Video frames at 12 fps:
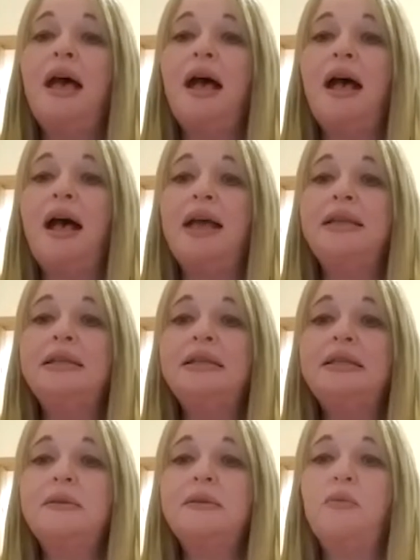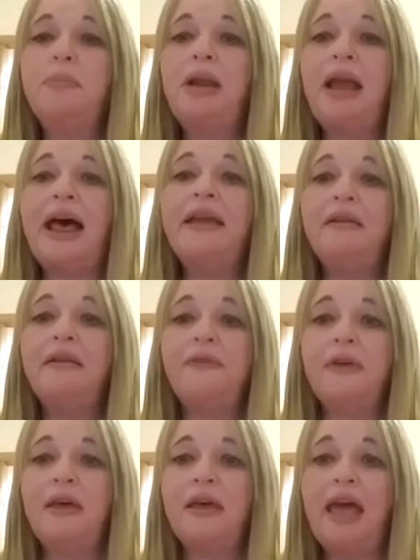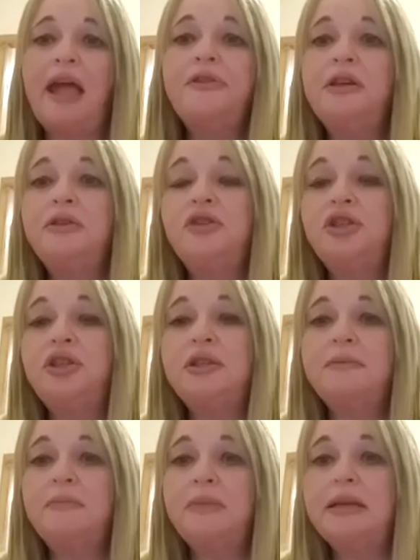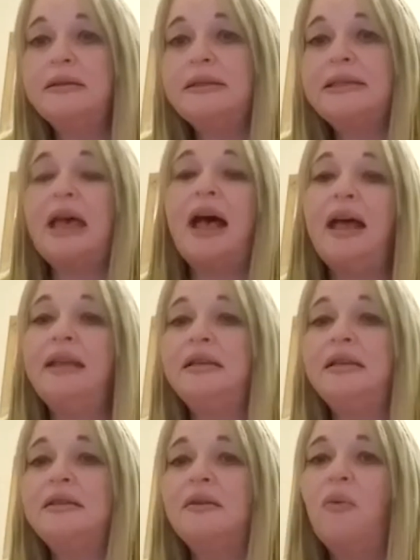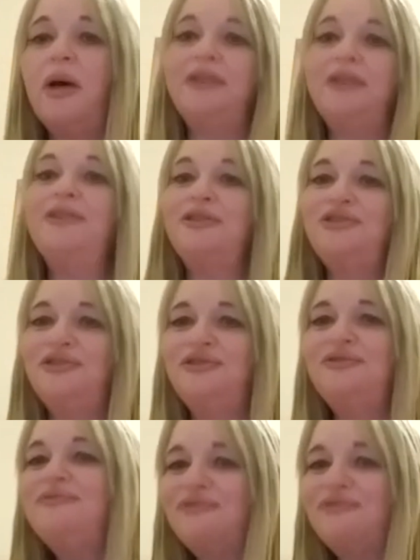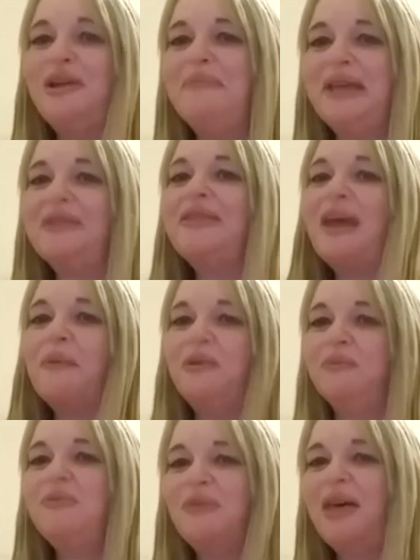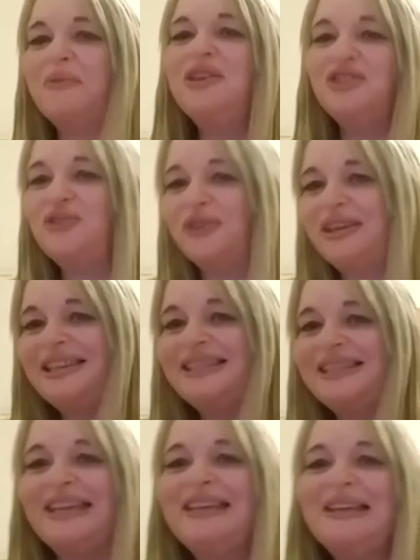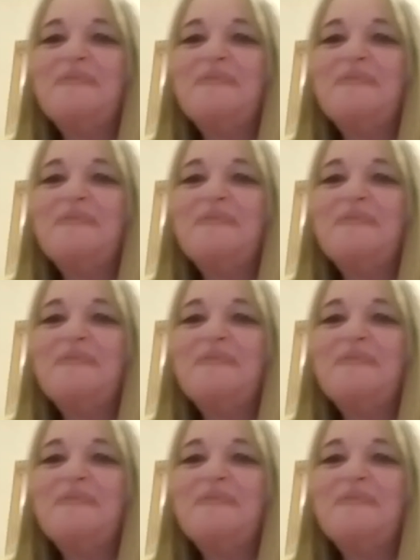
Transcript: and we plan for healthy, nutritious meals and one treat meal that we enjoy eating.